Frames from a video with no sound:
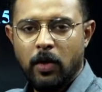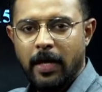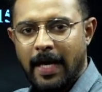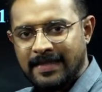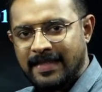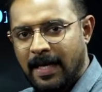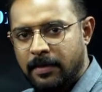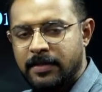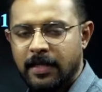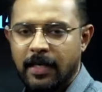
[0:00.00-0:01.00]

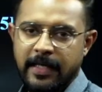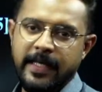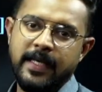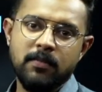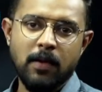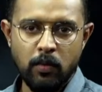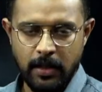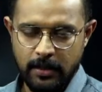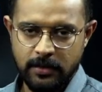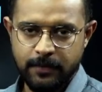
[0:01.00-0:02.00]
establishing legal
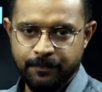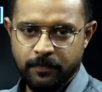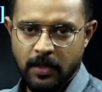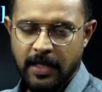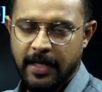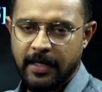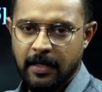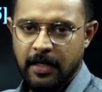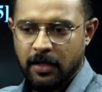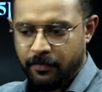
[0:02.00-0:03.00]
boundaries. Right?
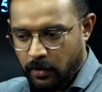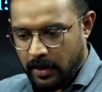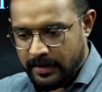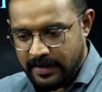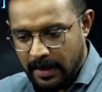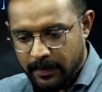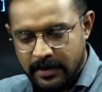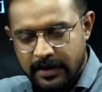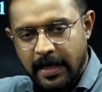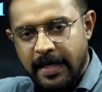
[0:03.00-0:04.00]
For
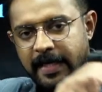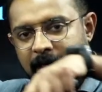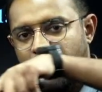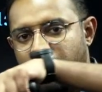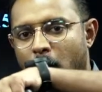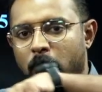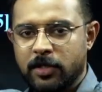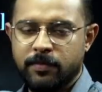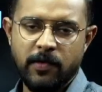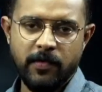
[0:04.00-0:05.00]
establishing the legal boundaries
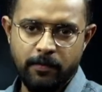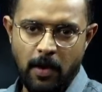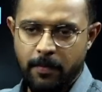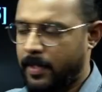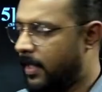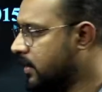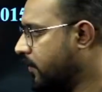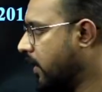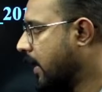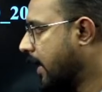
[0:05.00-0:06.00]
between properties, we
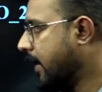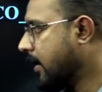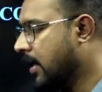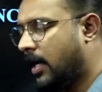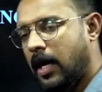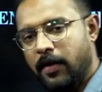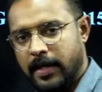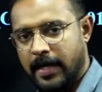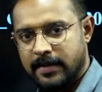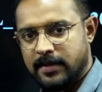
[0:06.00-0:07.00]
will conduct our
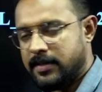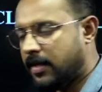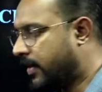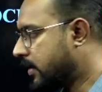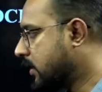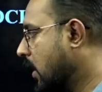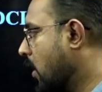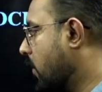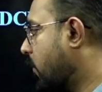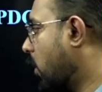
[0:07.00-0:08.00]
cadastral surveys,
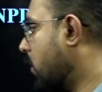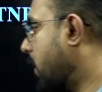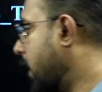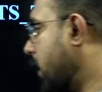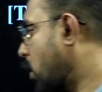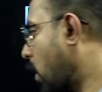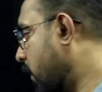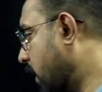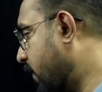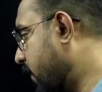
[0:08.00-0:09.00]
followed by
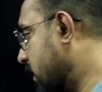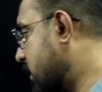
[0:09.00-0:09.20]
topographical